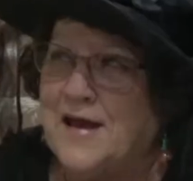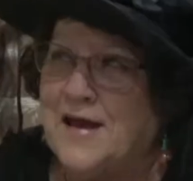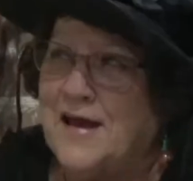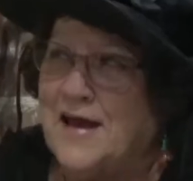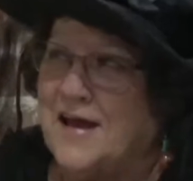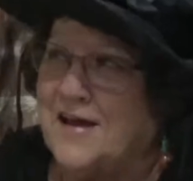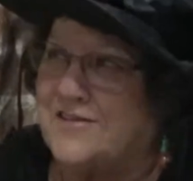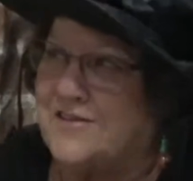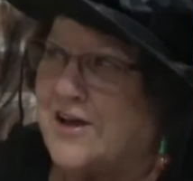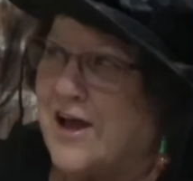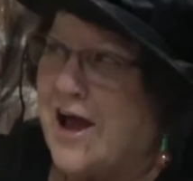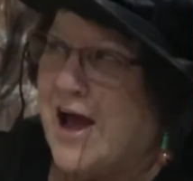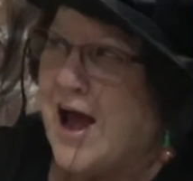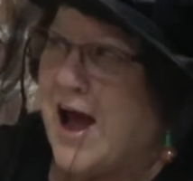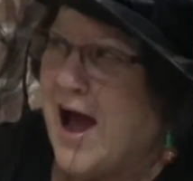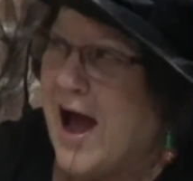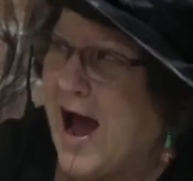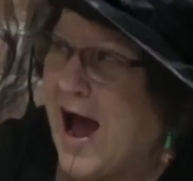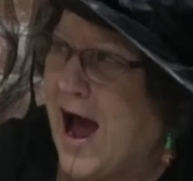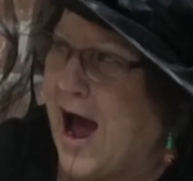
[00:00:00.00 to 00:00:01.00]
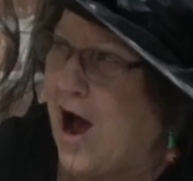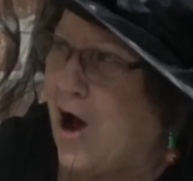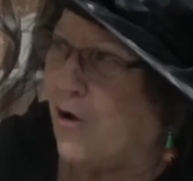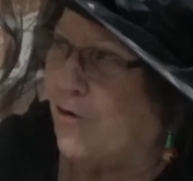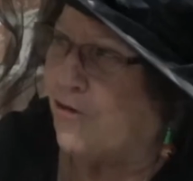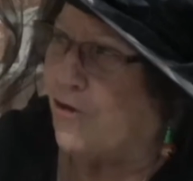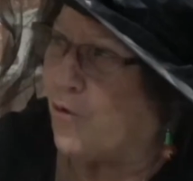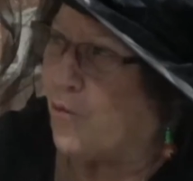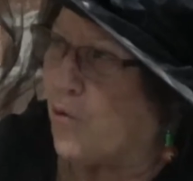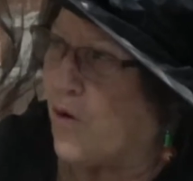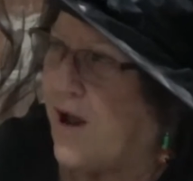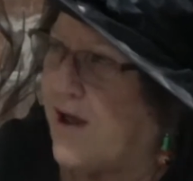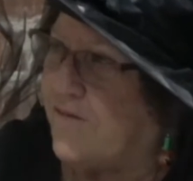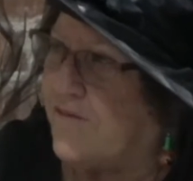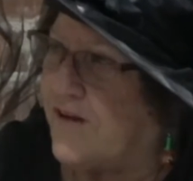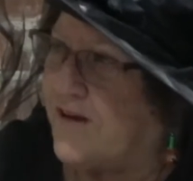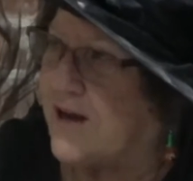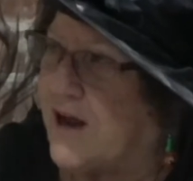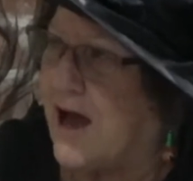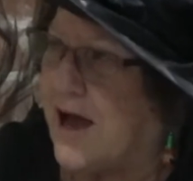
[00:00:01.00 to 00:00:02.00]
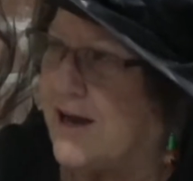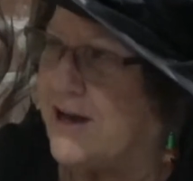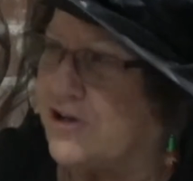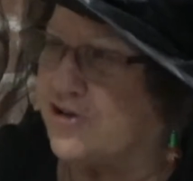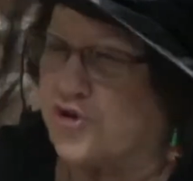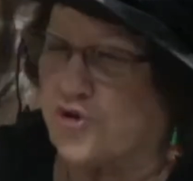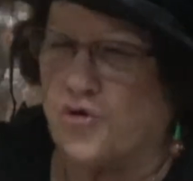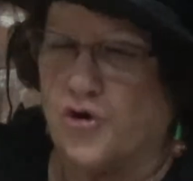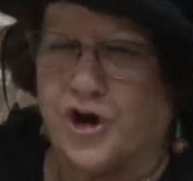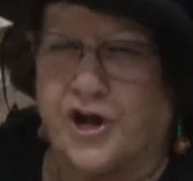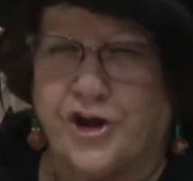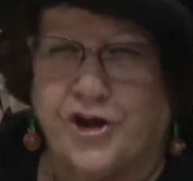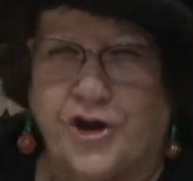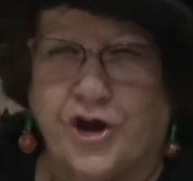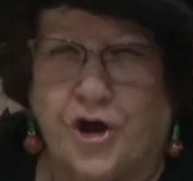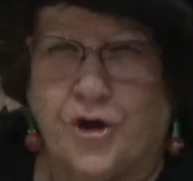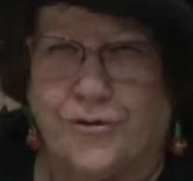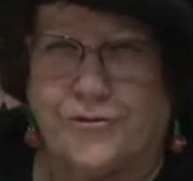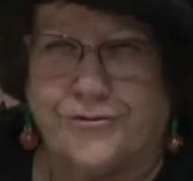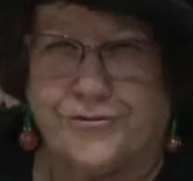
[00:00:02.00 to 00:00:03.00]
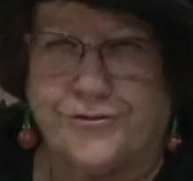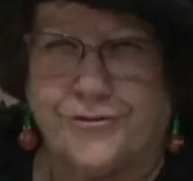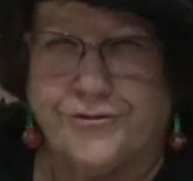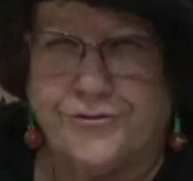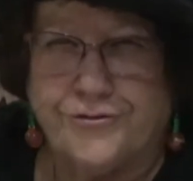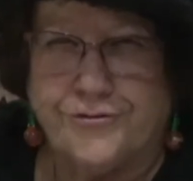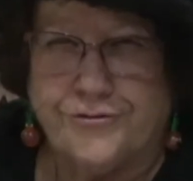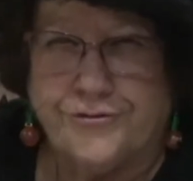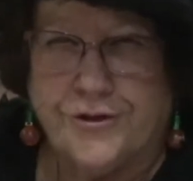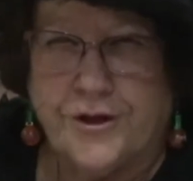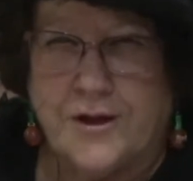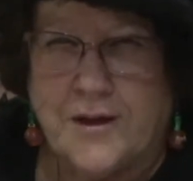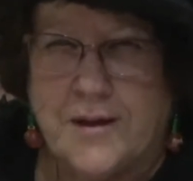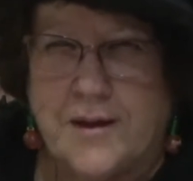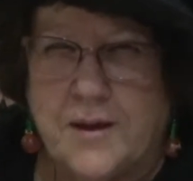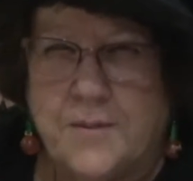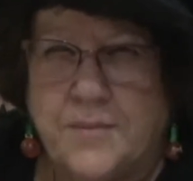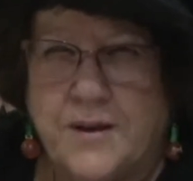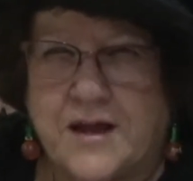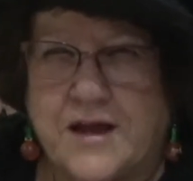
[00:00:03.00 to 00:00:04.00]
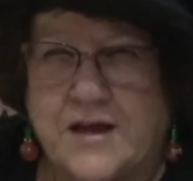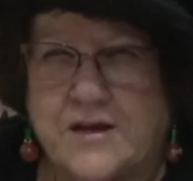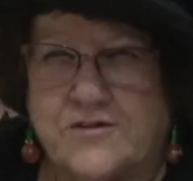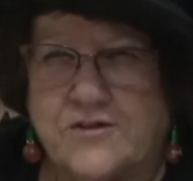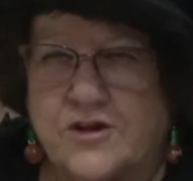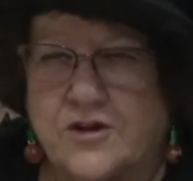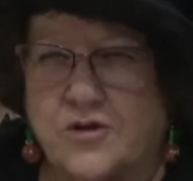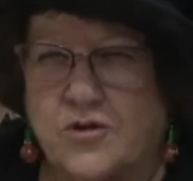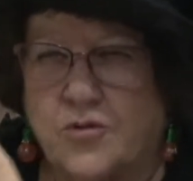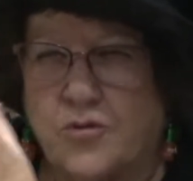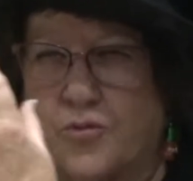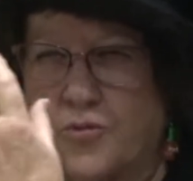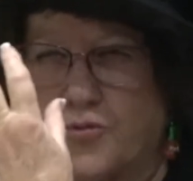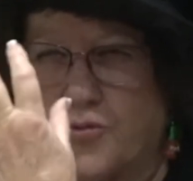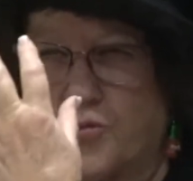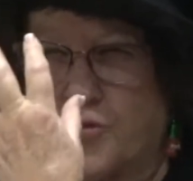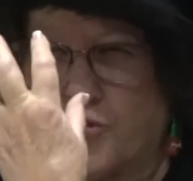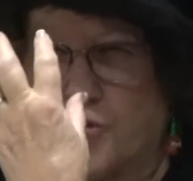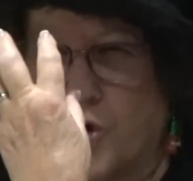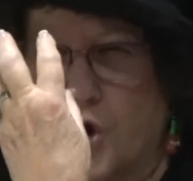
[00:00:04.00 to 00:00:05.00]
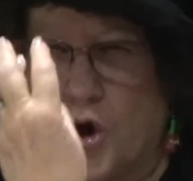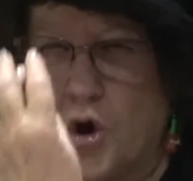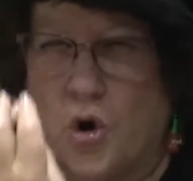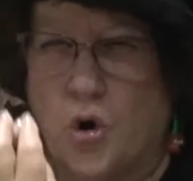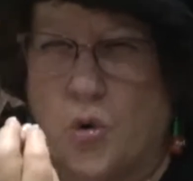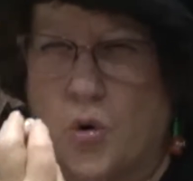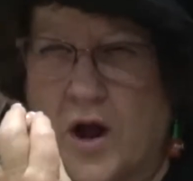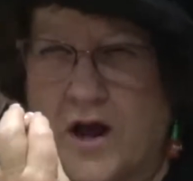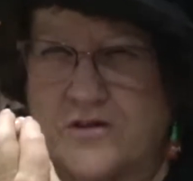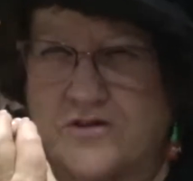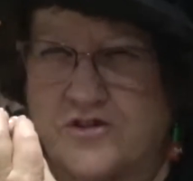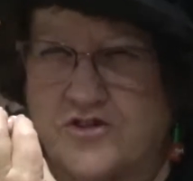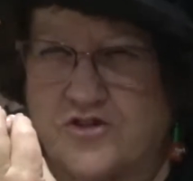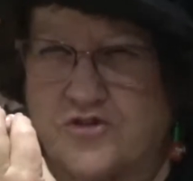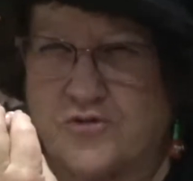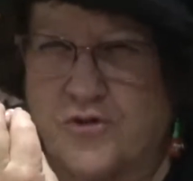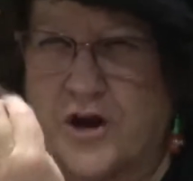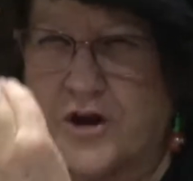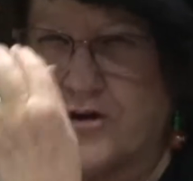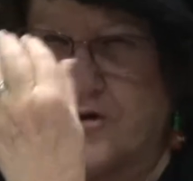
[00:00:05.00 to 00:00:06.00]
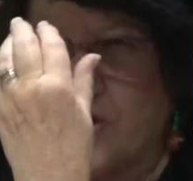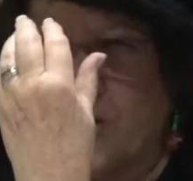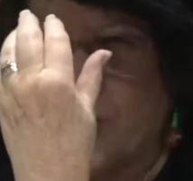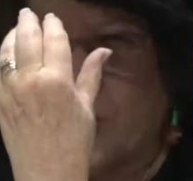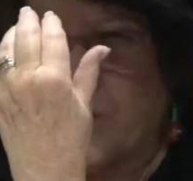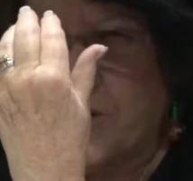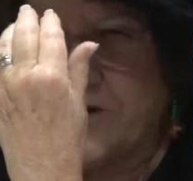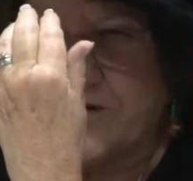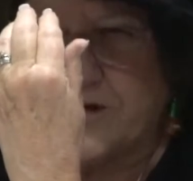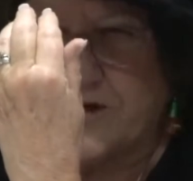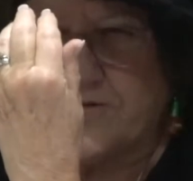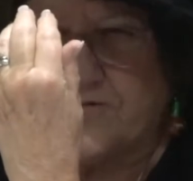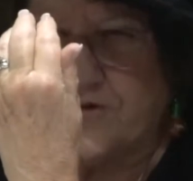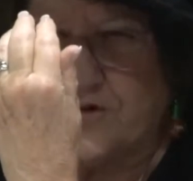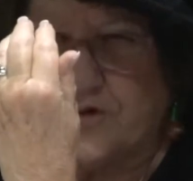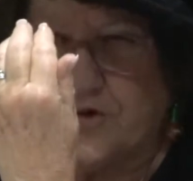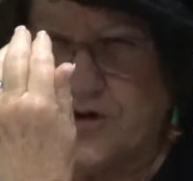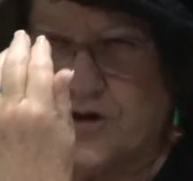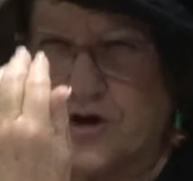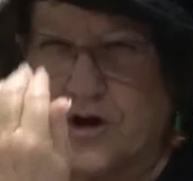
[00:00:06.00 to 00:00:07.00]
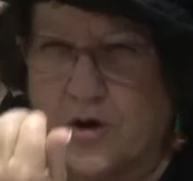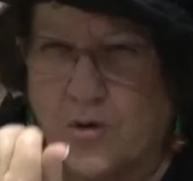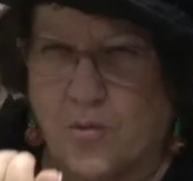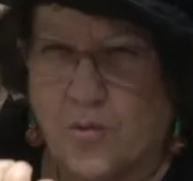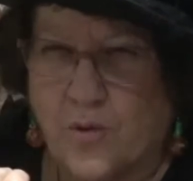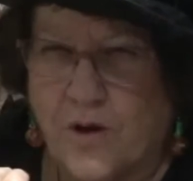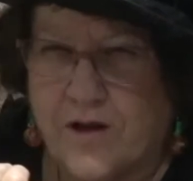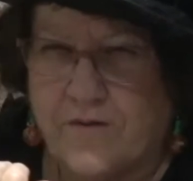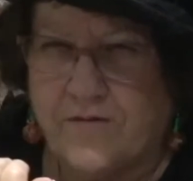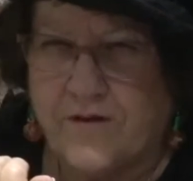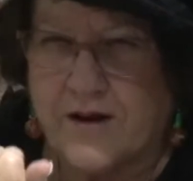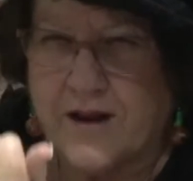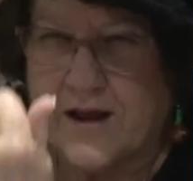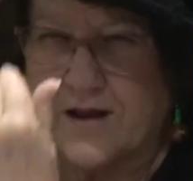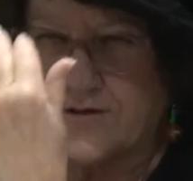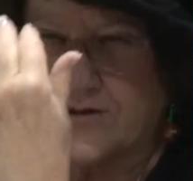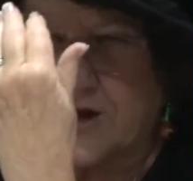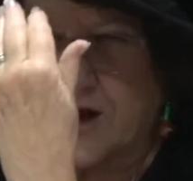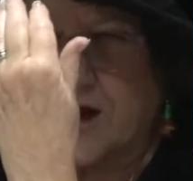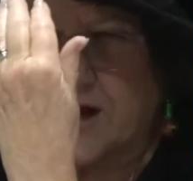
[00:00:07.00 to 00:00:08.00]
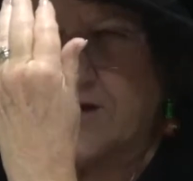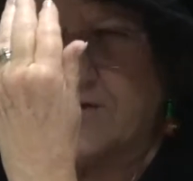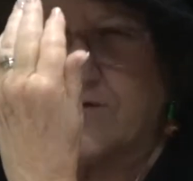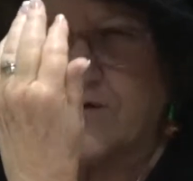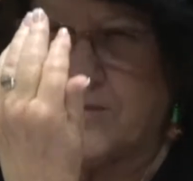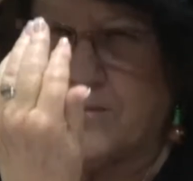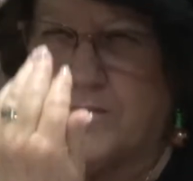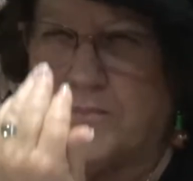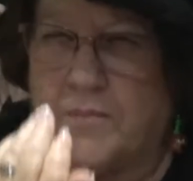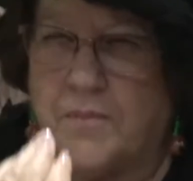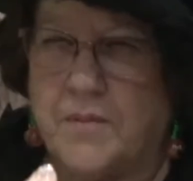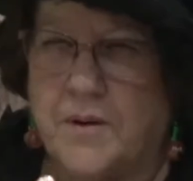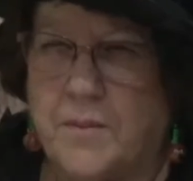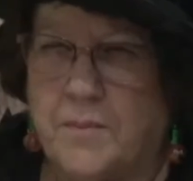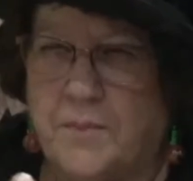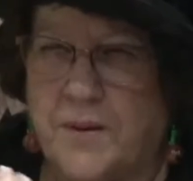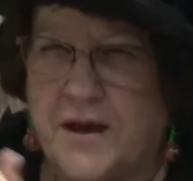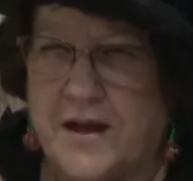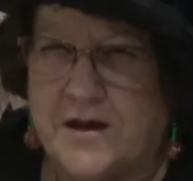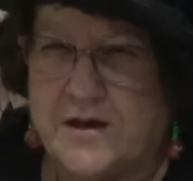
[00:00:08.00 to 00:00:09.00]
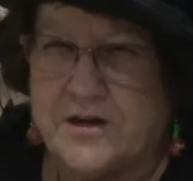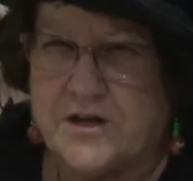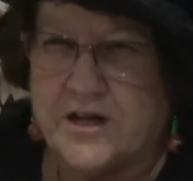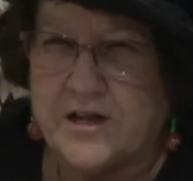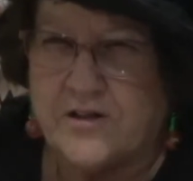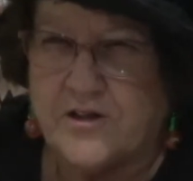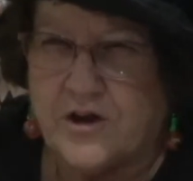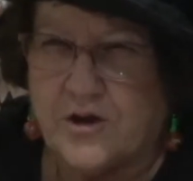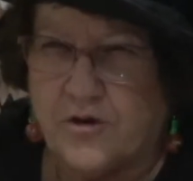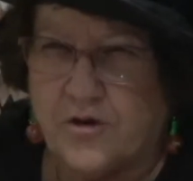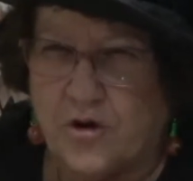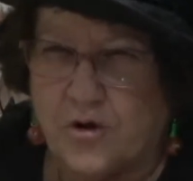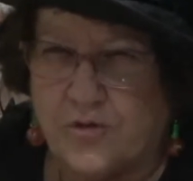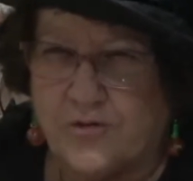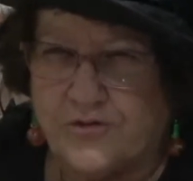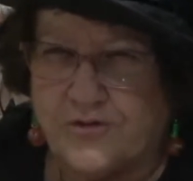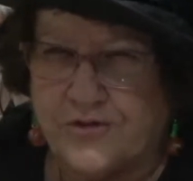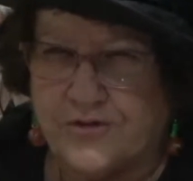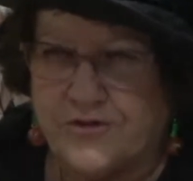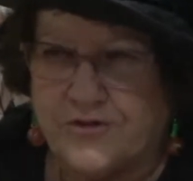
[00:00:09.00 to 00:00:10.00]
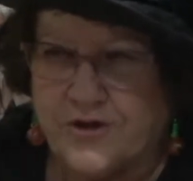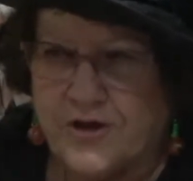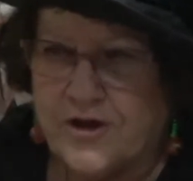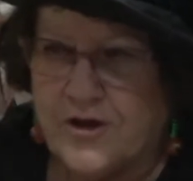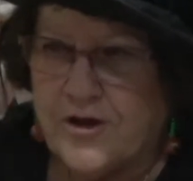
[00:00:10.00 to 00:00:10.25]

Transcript: It's how the raven got his crooked nose. Because a crow has a straight nose, but if you look, a raven has kind of a, a bend to their noses.